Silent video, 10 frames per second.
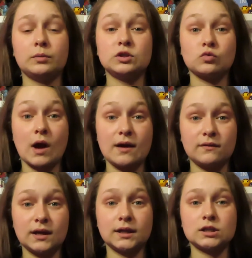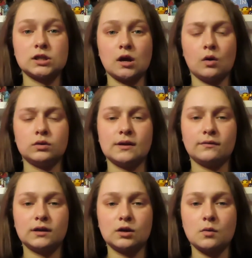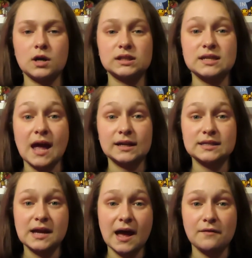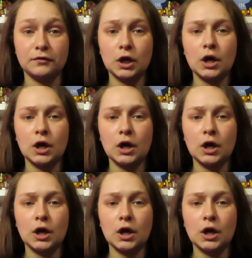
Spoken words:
be driving, so definitely going to want snacks to have